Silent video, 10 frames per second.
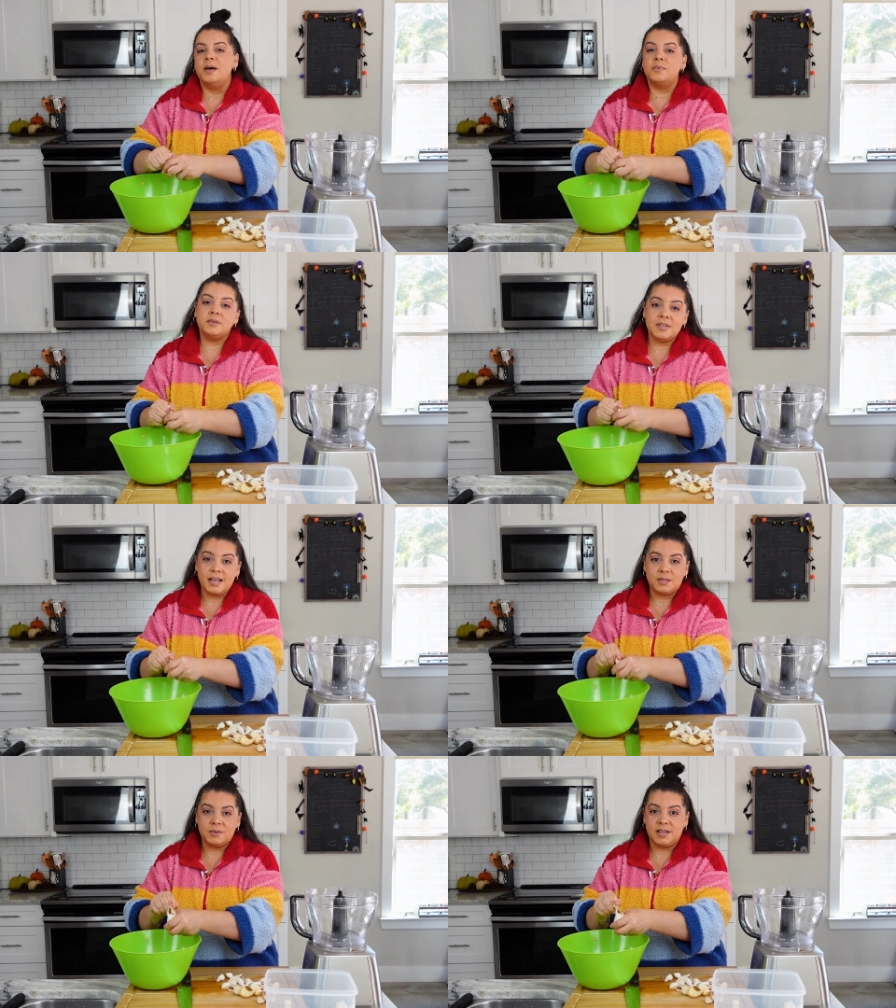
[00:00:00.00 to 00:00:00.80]
But it was
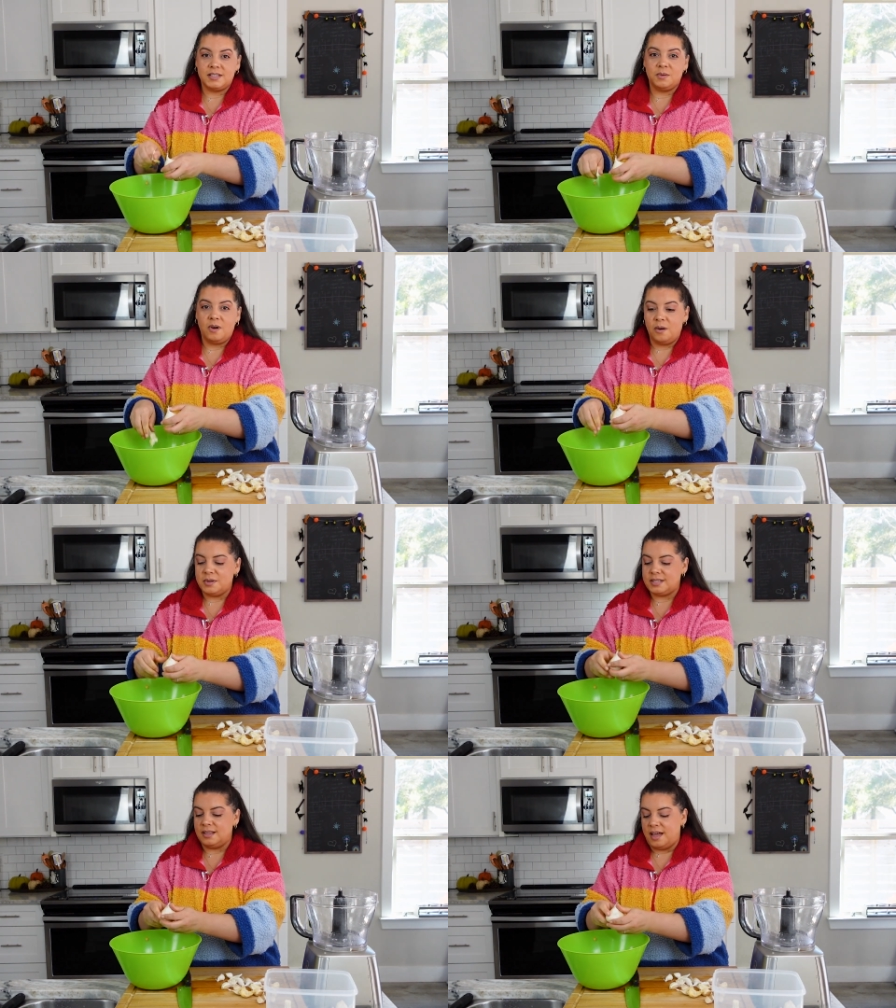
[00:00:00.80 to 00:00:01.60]
nice because there were
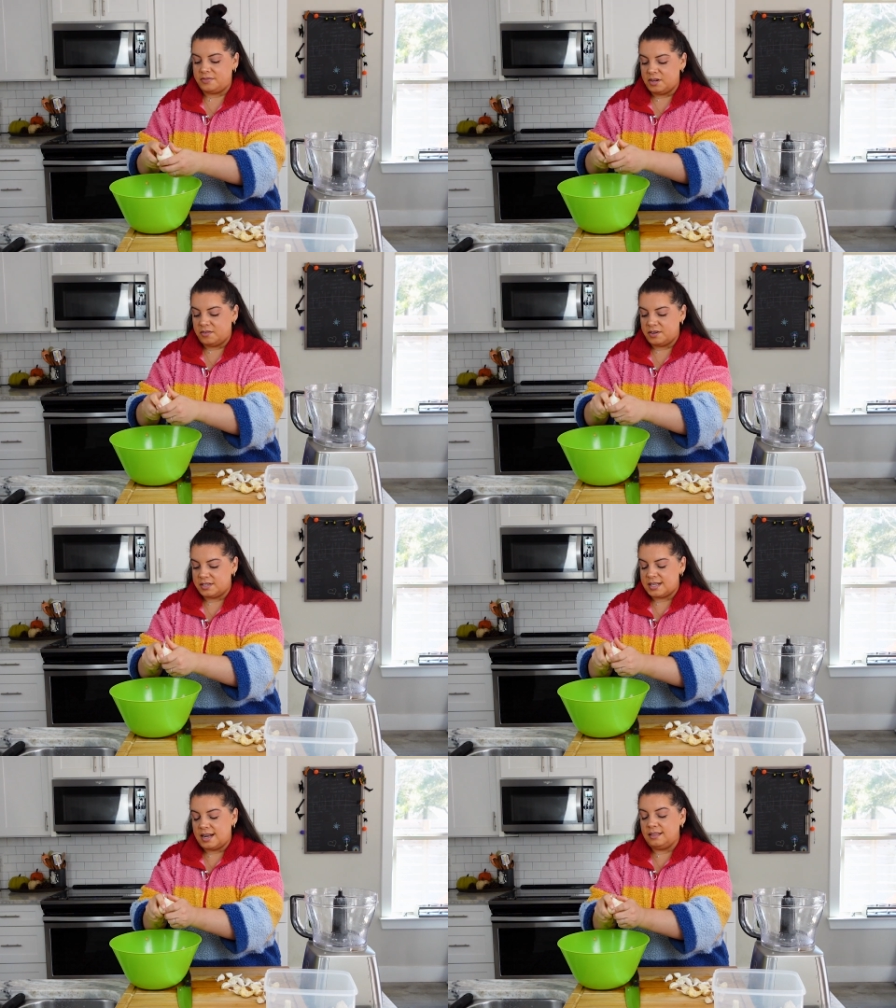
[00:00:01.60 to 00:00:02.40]
always
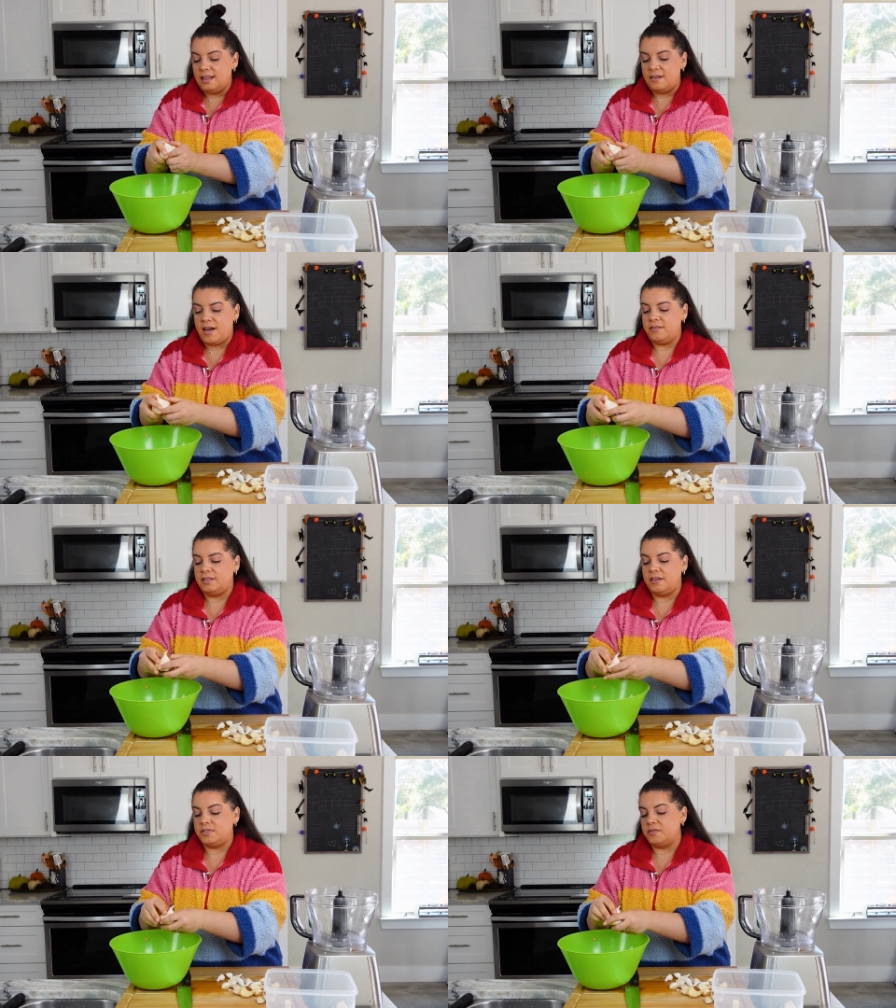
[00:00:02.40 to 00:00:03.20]
leftovers and I love
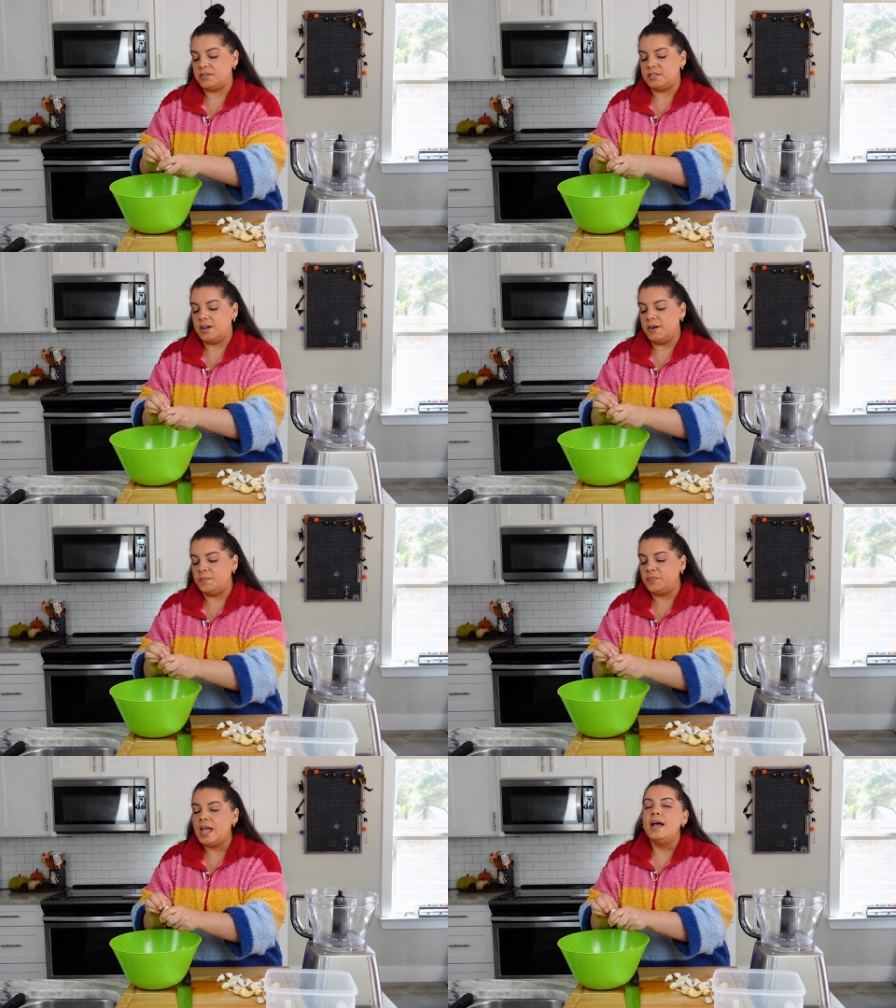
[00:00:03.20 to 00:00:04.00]
having leftovers.
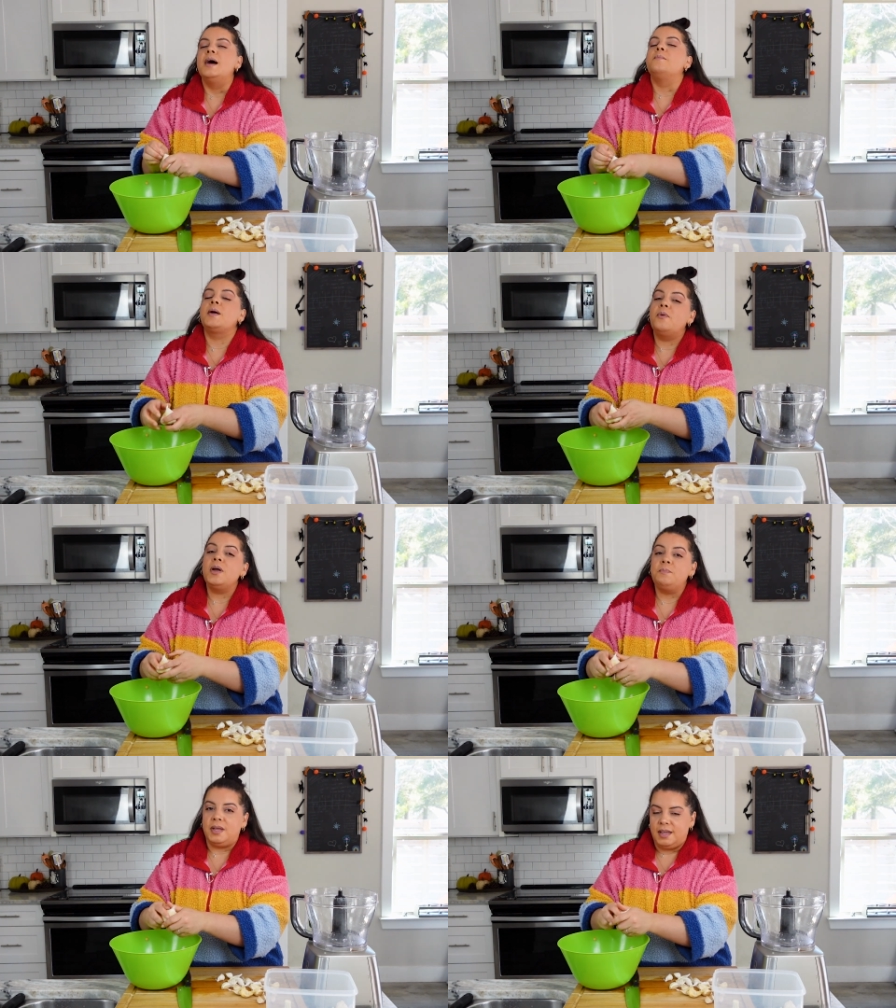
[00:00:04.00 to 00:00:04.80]
So my
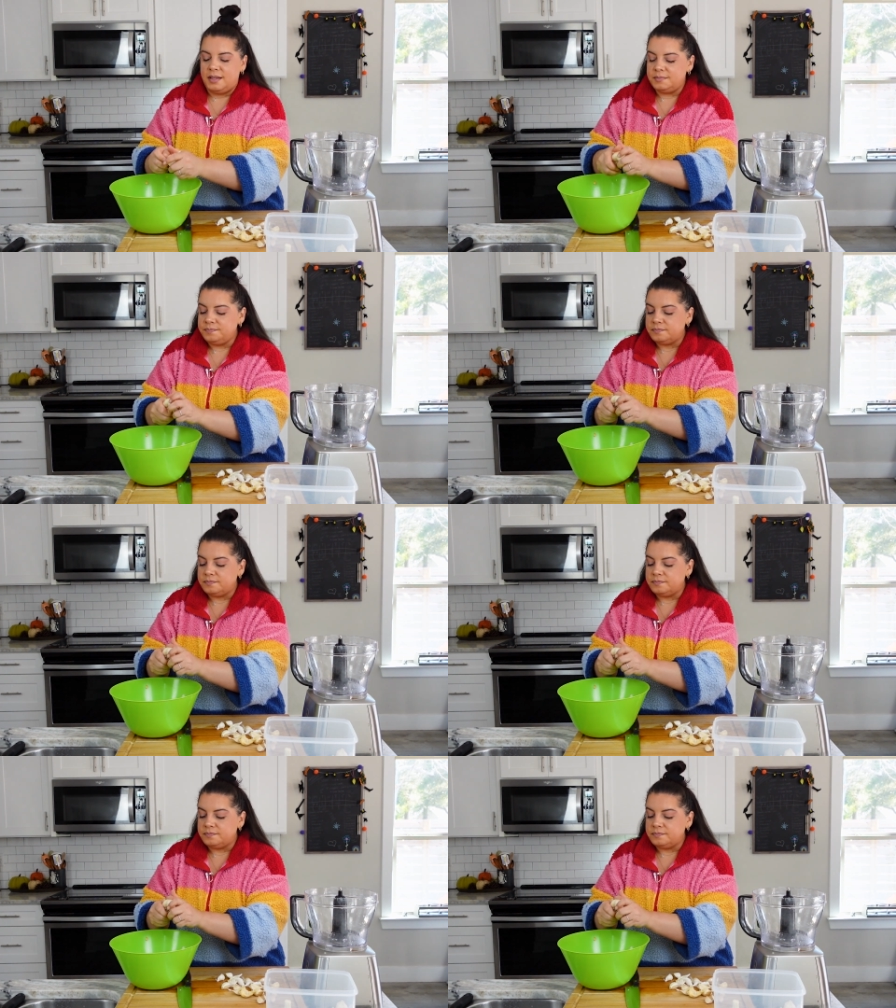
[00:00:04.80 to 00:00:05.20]
point being